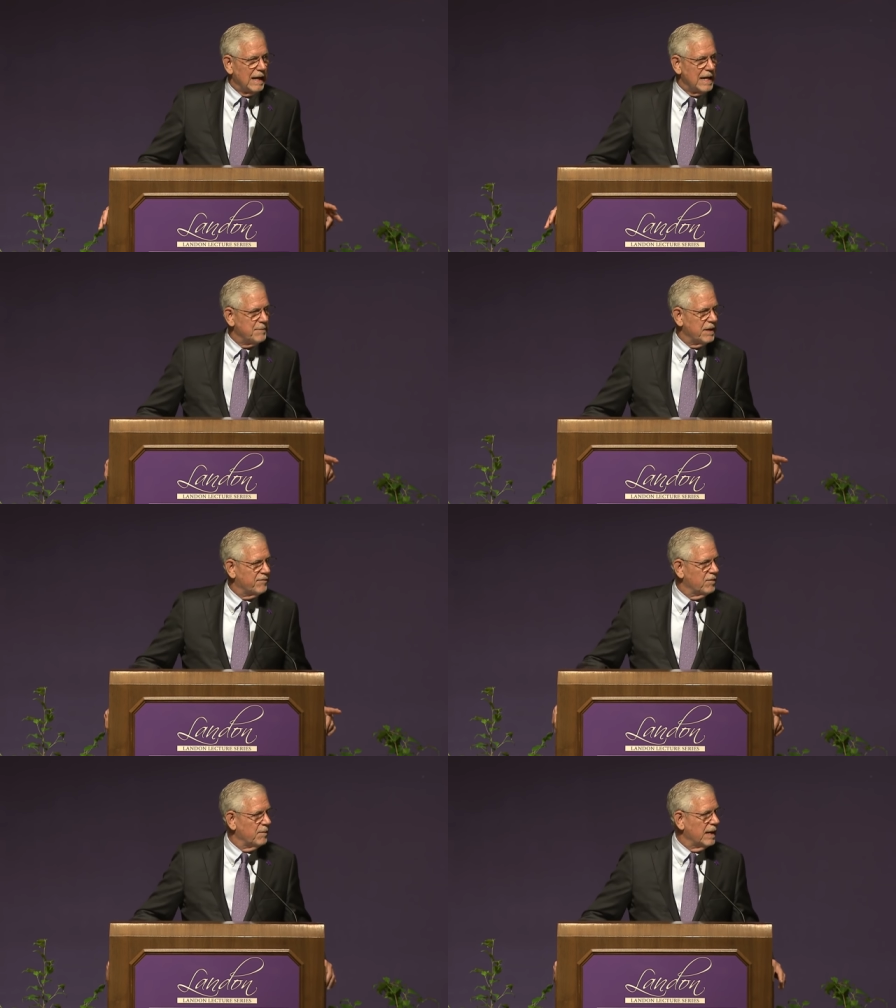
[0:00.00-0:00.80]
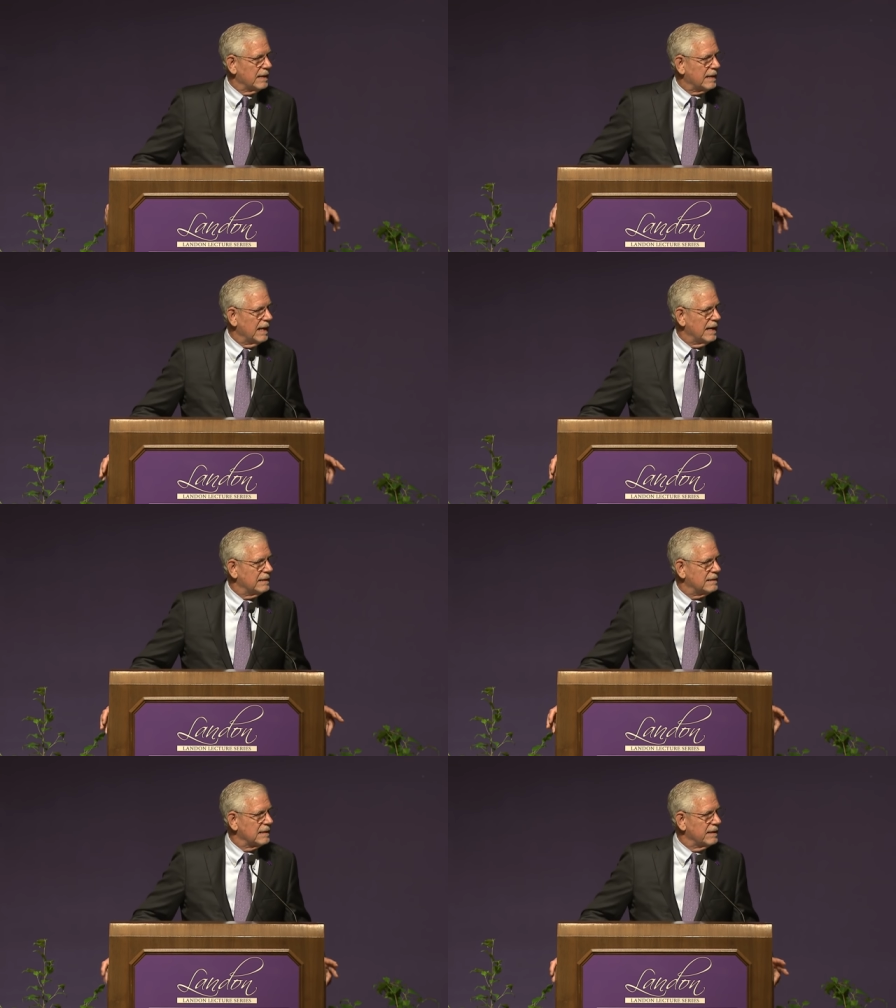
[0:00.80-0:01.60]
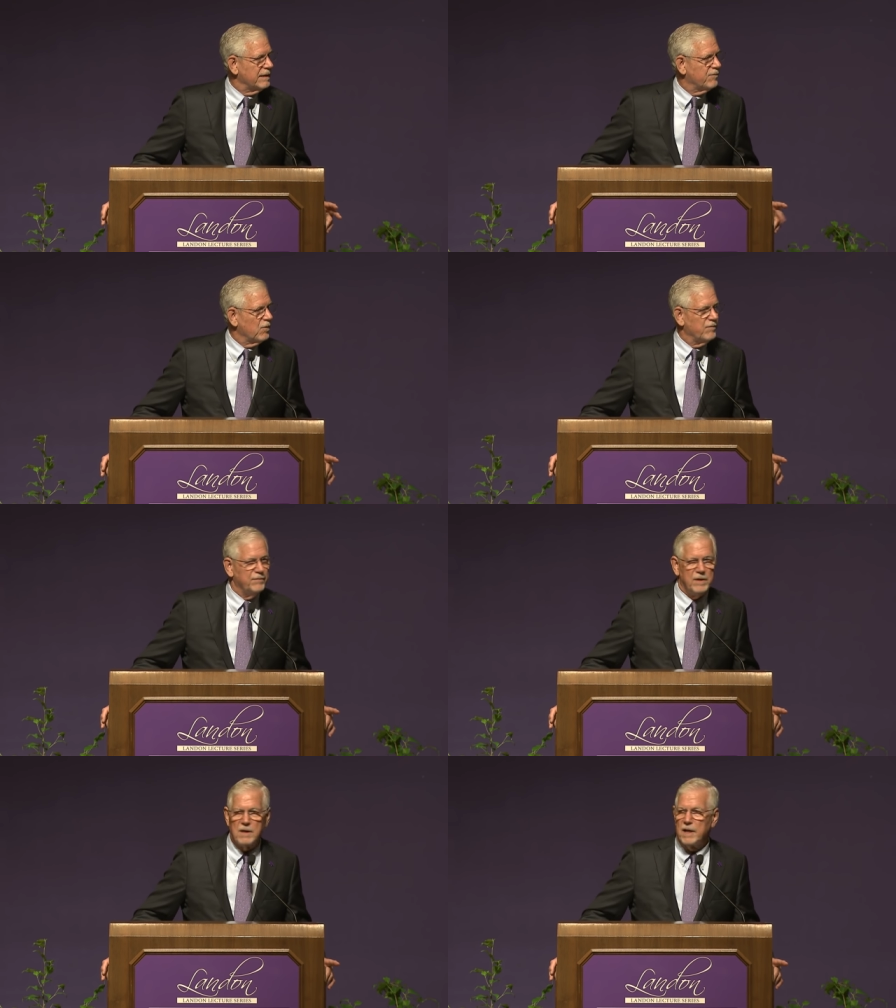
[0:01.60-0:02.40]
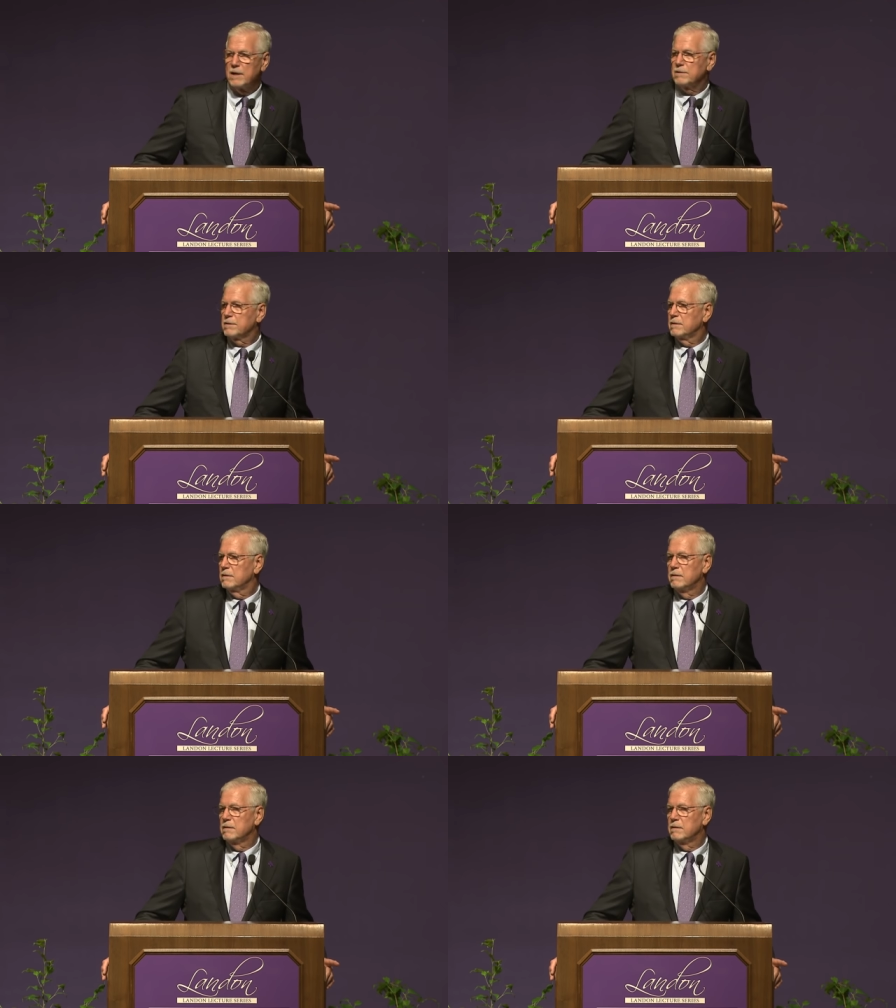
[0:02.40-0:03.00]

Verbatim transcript: Anybody from my class, the Lead 450 class?